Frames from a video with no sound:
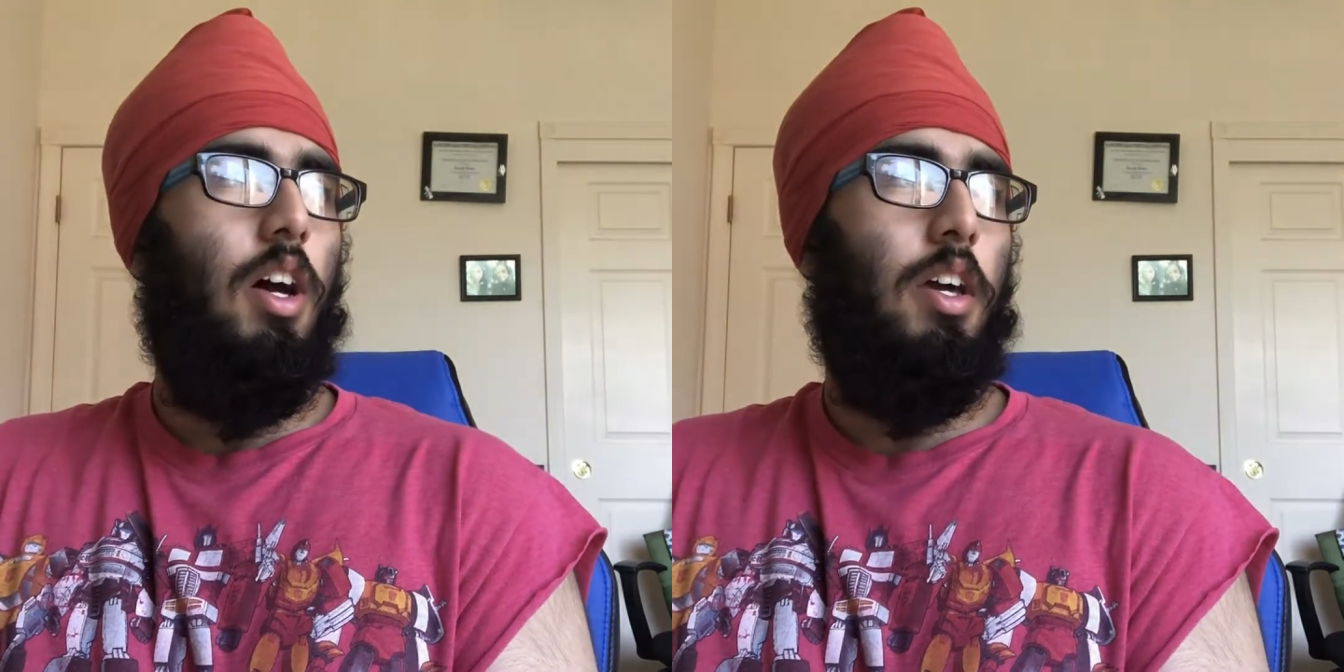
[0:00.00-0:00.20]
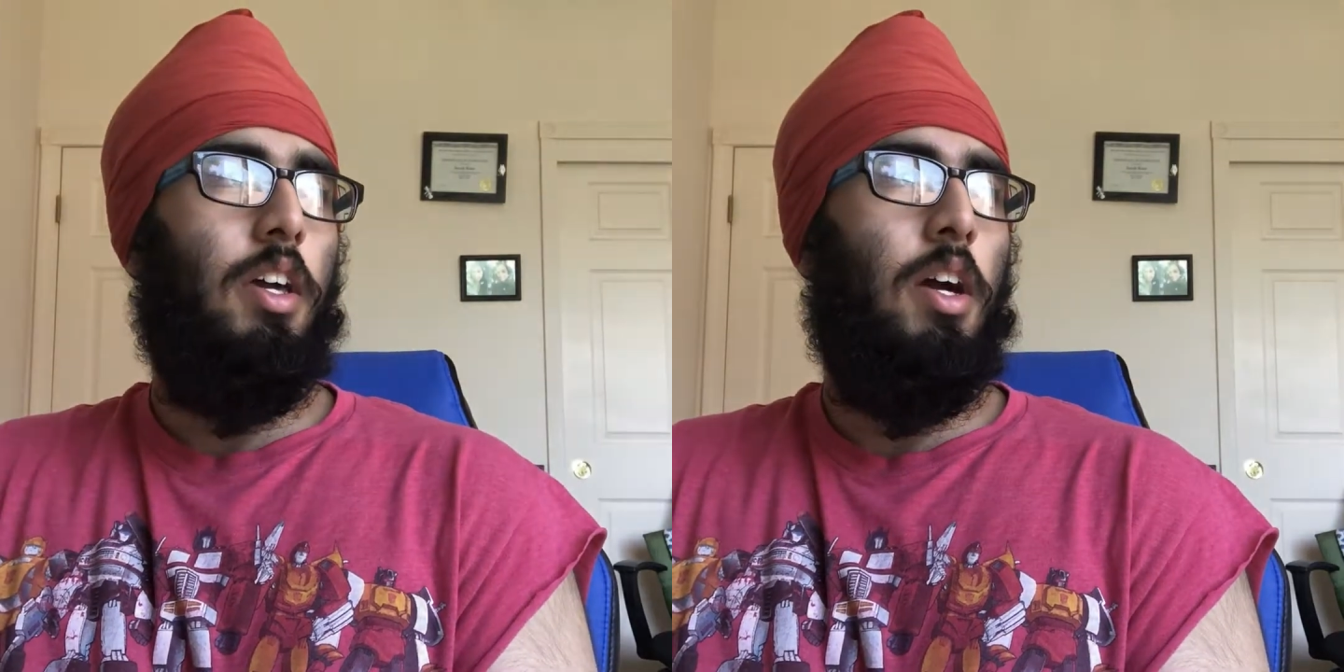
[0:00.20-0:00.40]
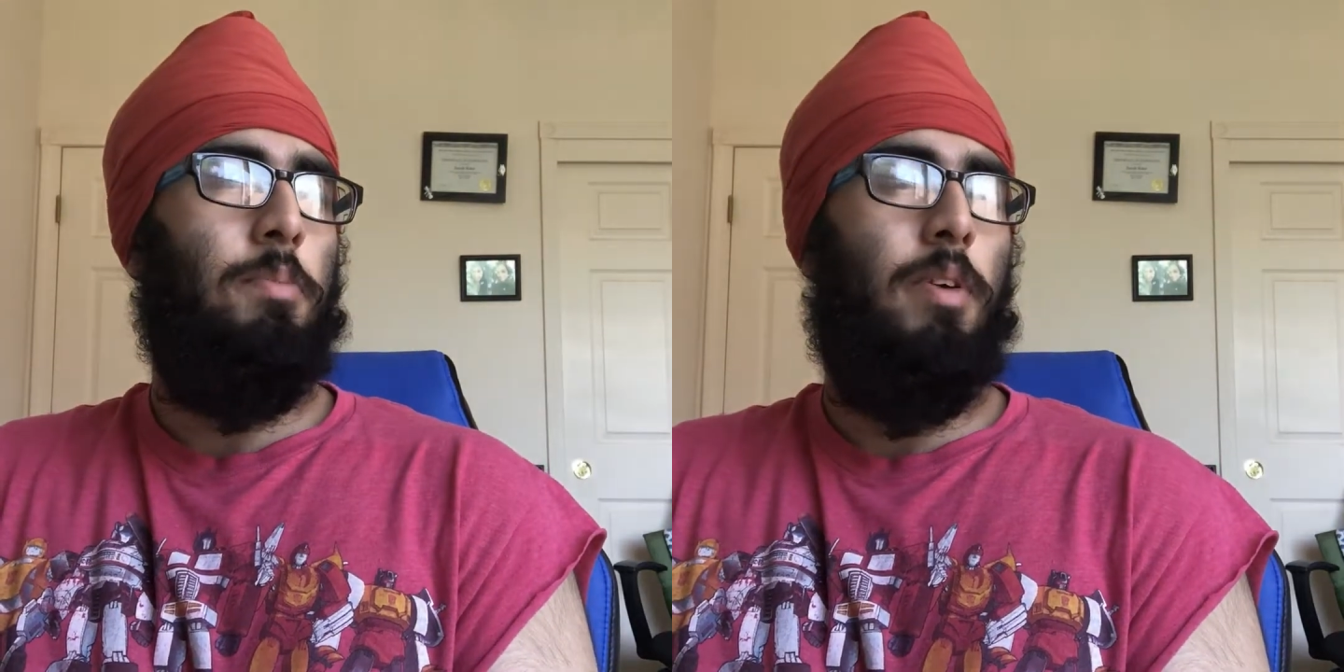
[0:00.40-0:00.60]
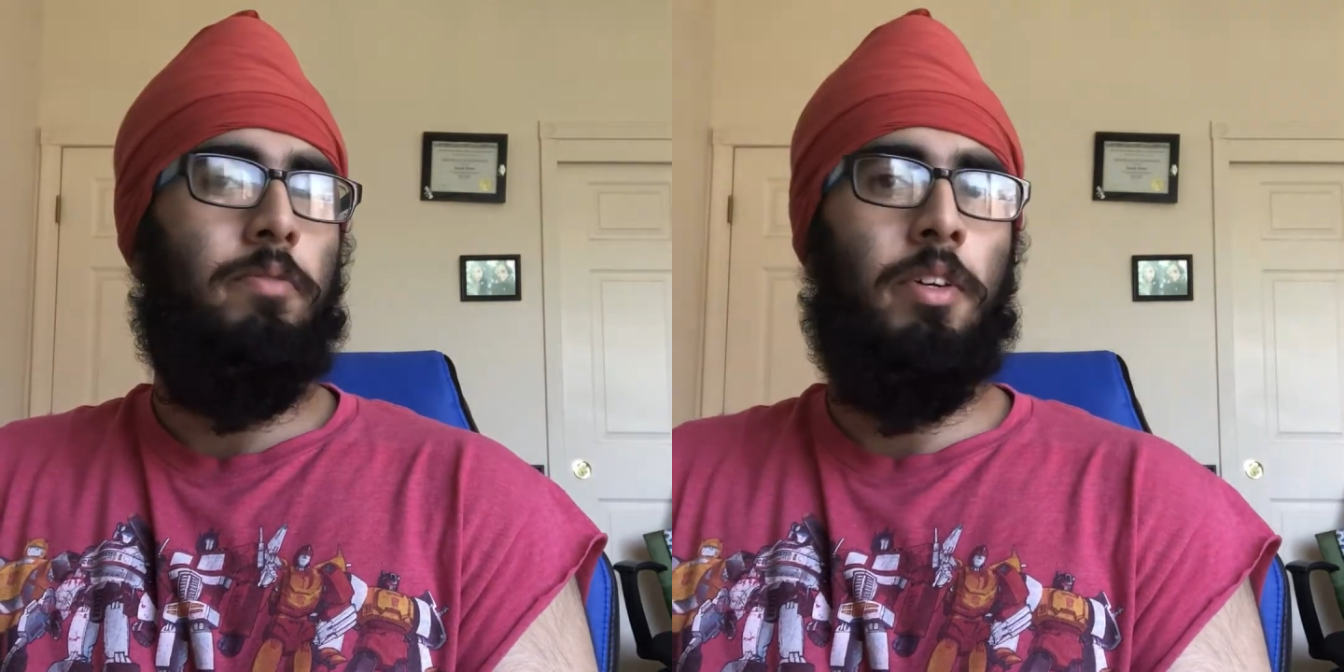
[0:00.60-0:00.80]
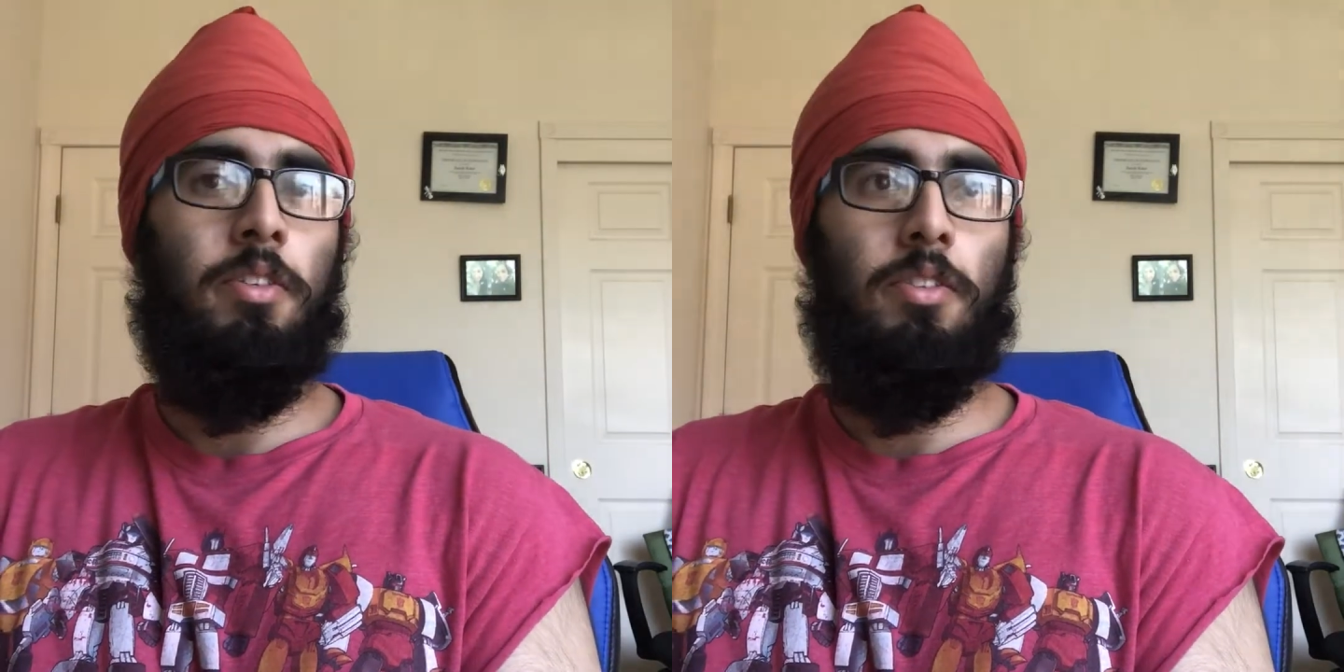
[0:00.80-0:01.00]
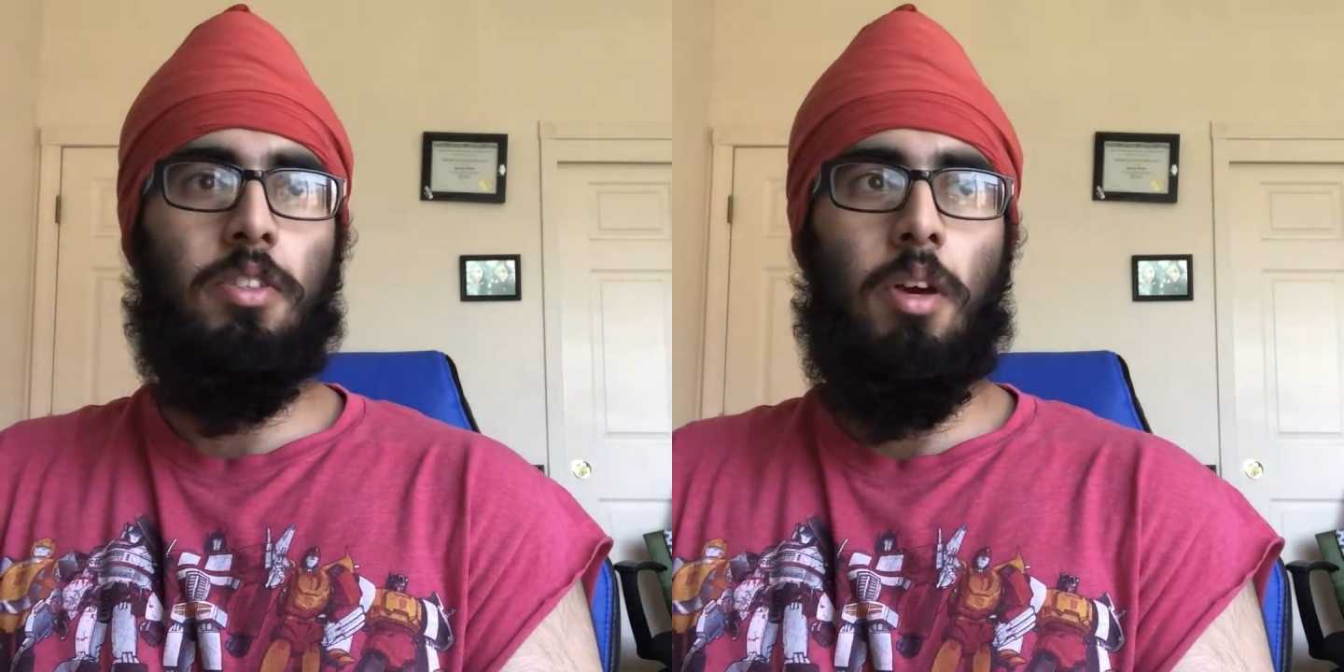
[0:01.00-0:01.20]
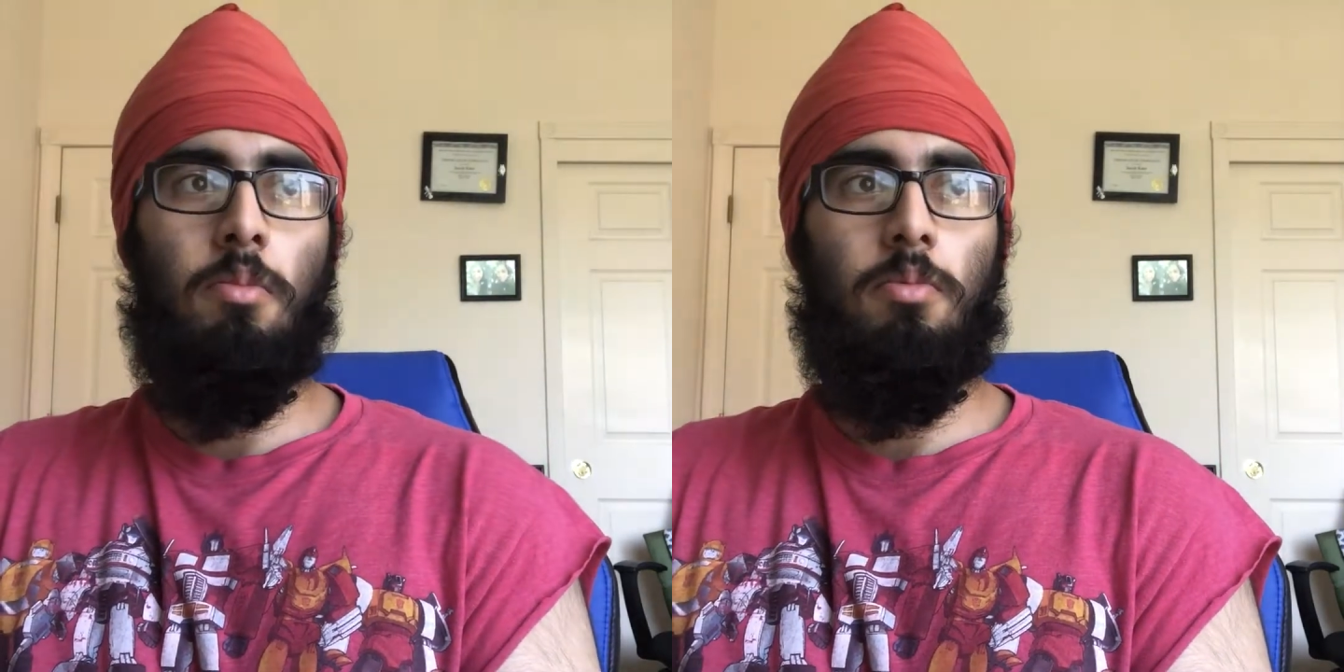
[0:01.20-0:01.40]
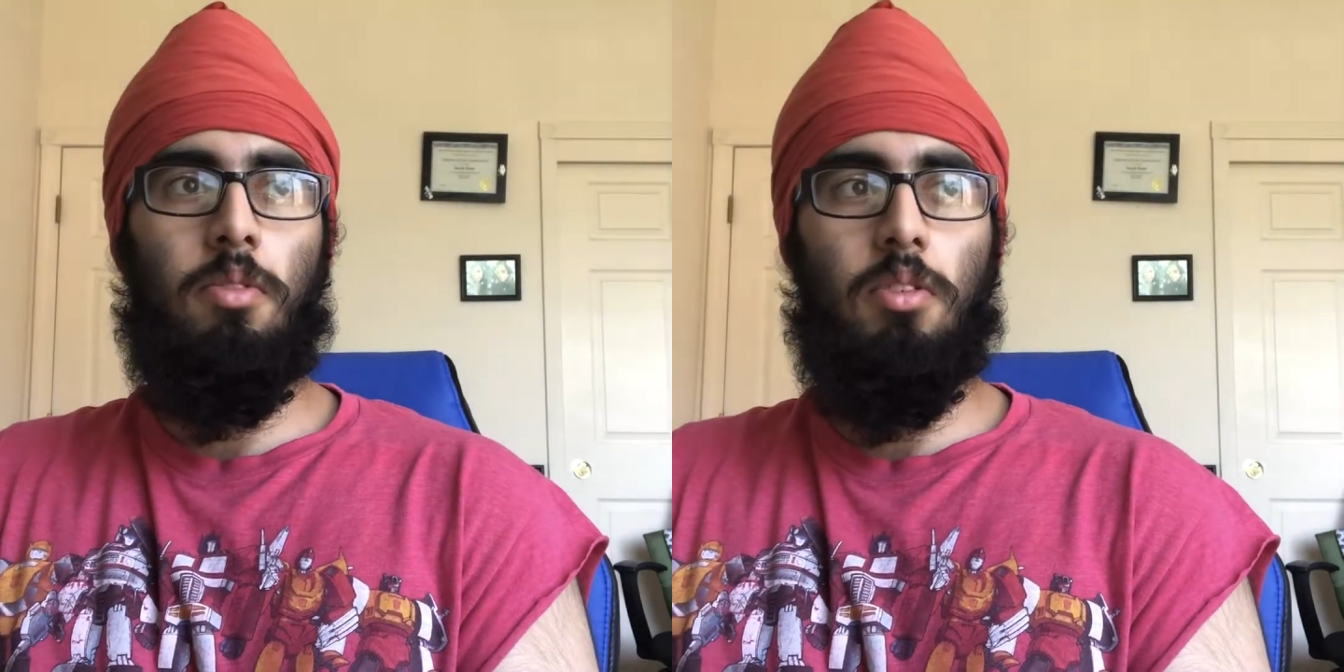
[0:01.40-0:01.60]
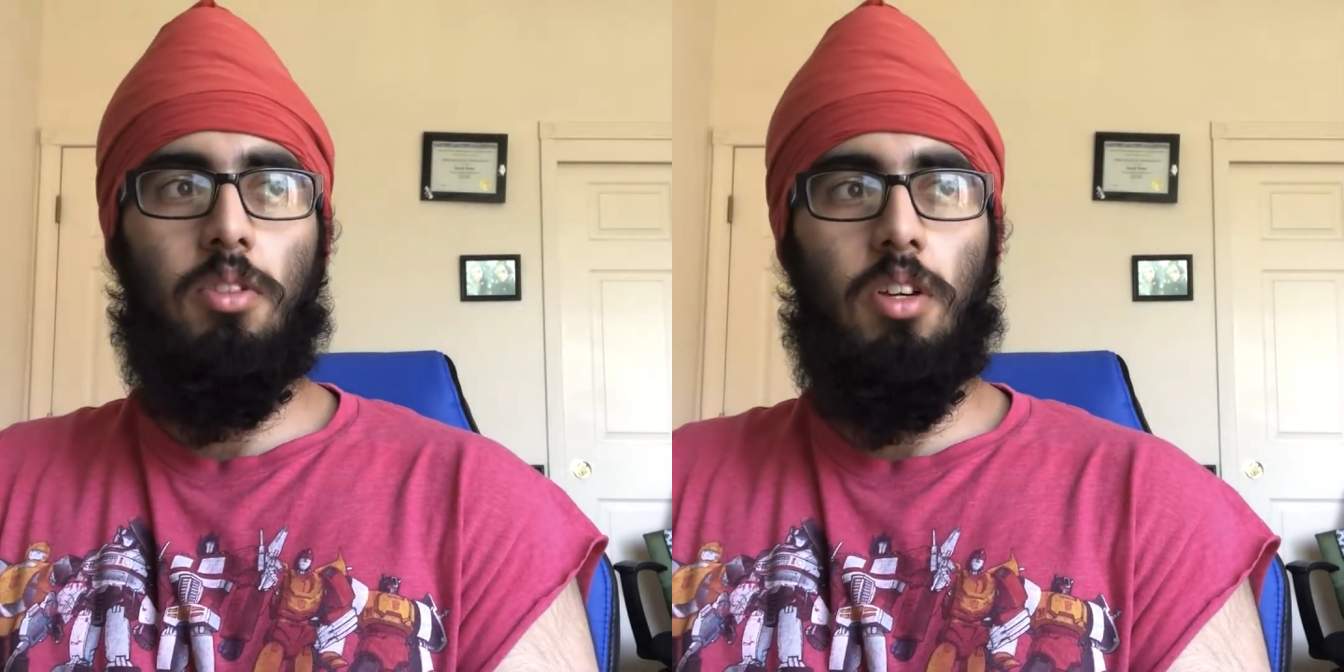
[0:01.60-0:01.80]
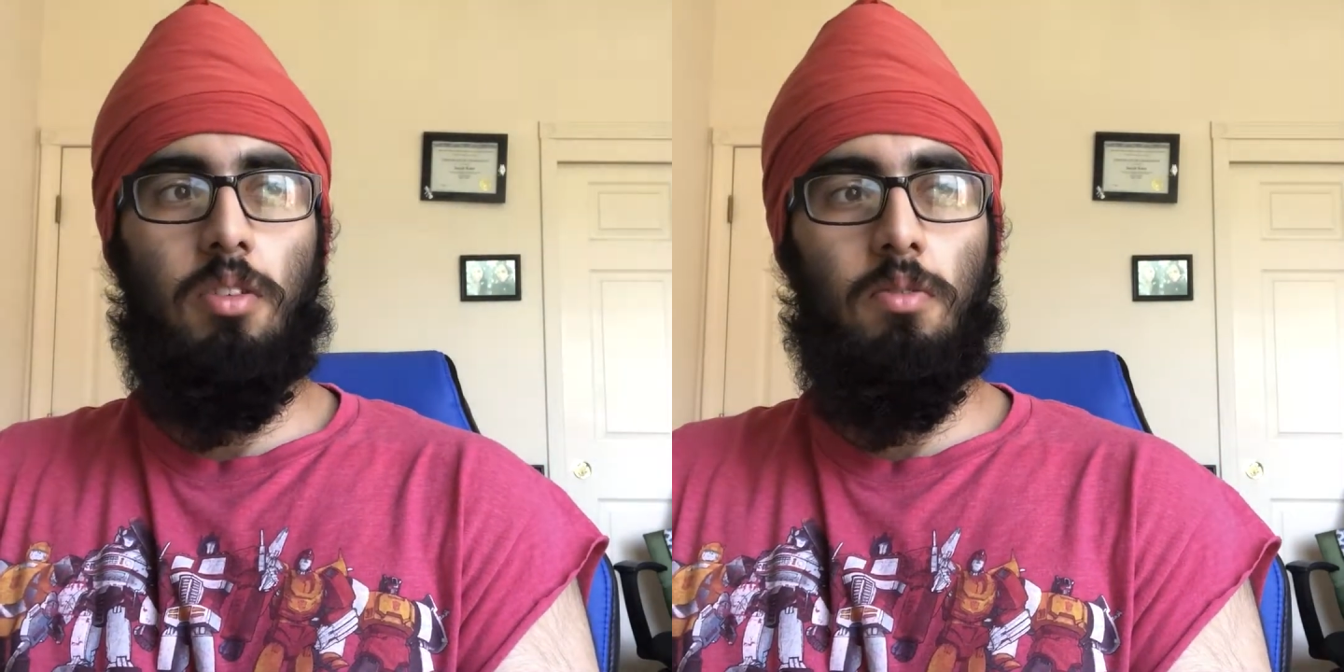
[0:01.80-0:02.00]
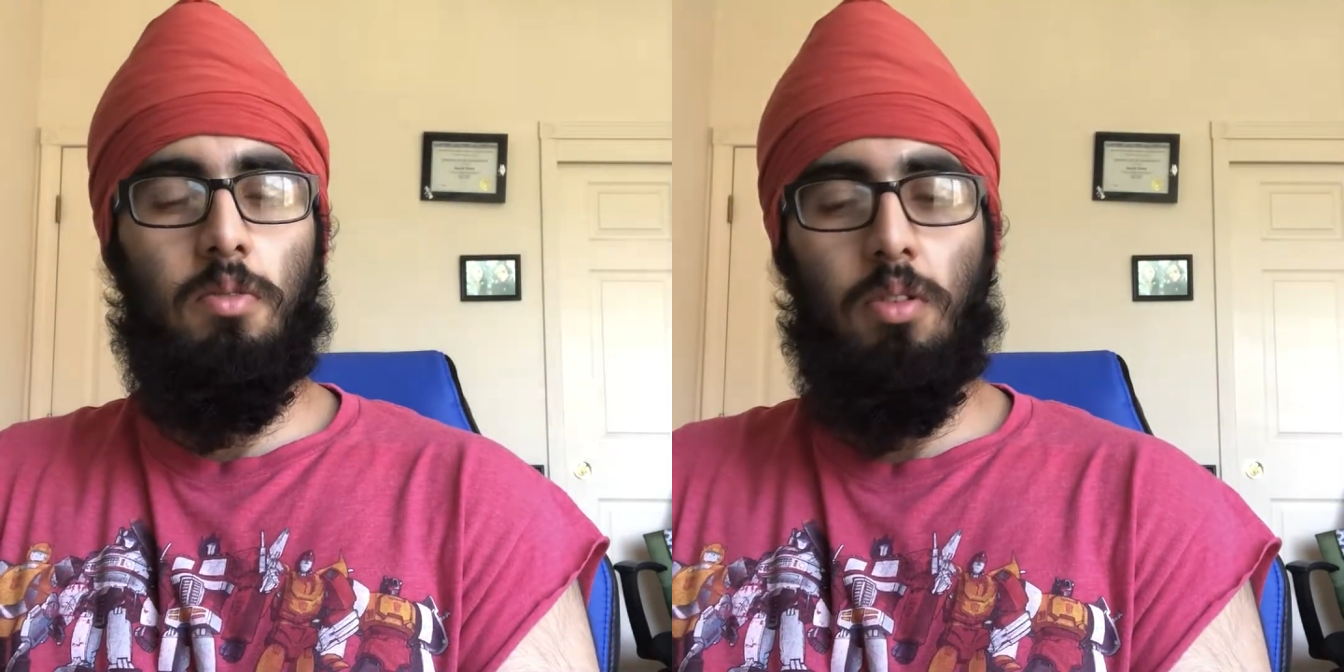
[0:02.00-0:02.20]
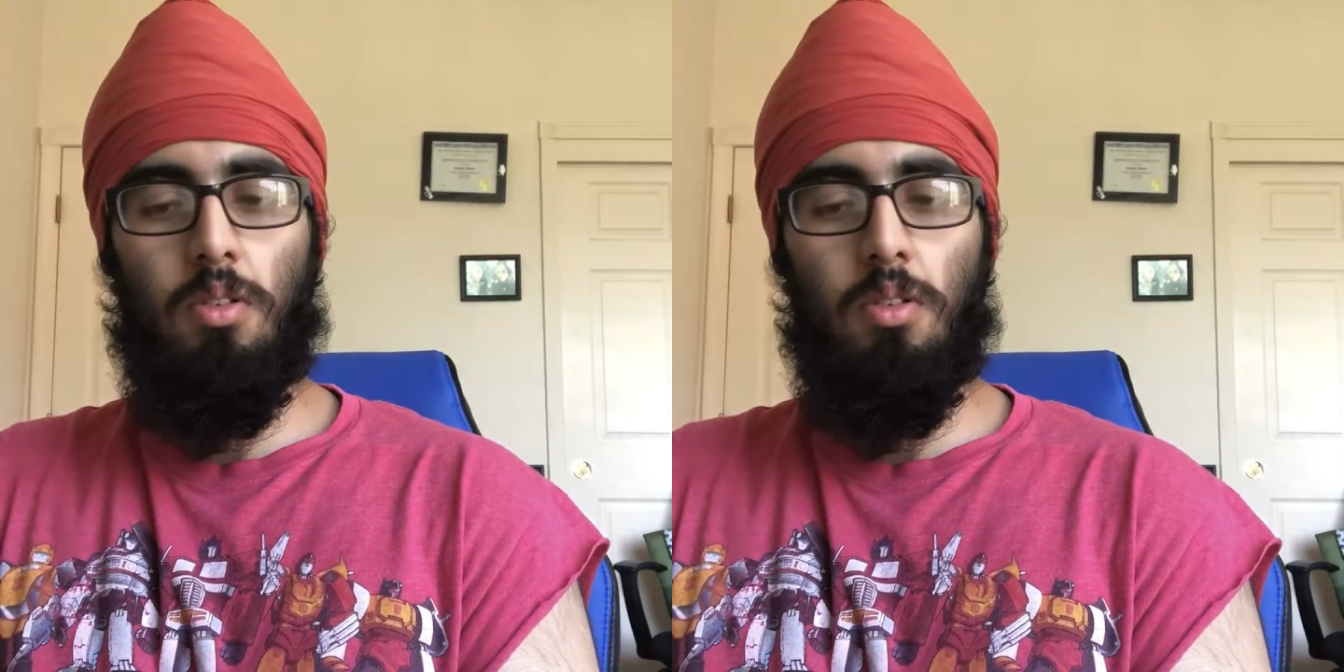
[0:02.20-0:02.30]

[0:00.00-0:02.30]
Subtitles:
I got my final exam done